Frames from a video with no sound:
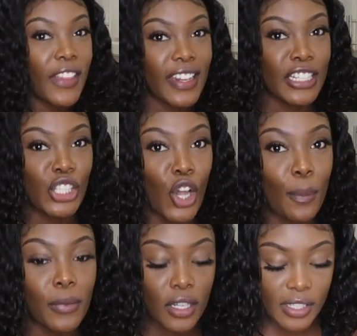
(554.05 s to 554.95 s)
that the
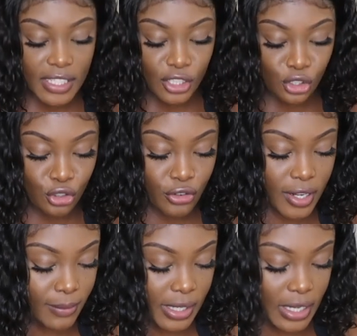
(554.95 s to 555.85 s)
top looks
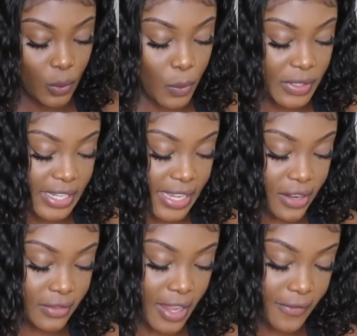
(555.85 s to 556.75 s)
extremely good when we take it
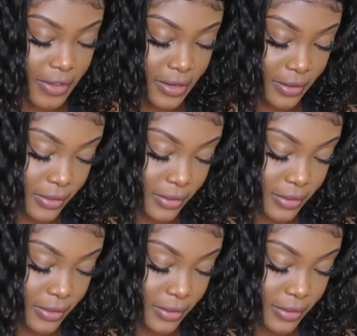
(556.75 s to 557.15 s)
out of the oven.